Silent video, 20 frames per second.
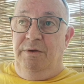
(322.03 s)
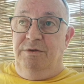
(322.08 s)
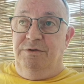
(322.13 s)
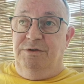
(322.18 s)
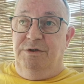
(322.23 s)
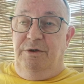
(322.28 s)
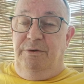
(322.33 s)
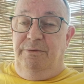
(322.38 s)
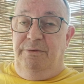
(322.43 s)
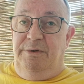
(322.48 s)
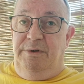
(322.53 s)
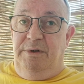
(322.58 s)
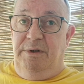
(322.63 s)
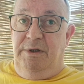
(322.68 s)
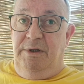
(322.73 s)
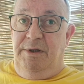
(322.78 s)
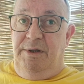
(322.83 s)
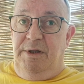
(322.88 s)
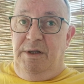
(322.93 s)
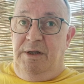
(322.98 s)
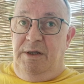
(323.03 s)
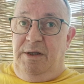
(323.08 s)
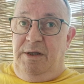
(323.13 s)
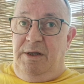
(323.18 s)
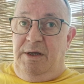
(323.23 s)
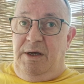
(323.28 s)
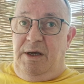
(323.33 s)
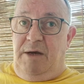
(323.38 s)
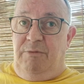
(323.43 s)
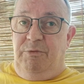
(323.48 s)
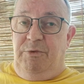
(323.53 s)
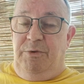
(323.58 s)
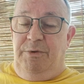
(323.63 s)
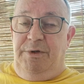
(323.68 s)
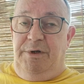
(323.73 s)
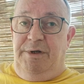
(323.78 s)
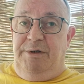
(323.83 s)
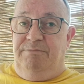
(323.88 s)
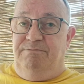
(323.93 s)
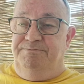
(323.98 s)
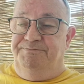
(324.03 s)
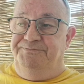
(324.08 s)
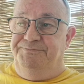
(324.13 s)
So I'm going to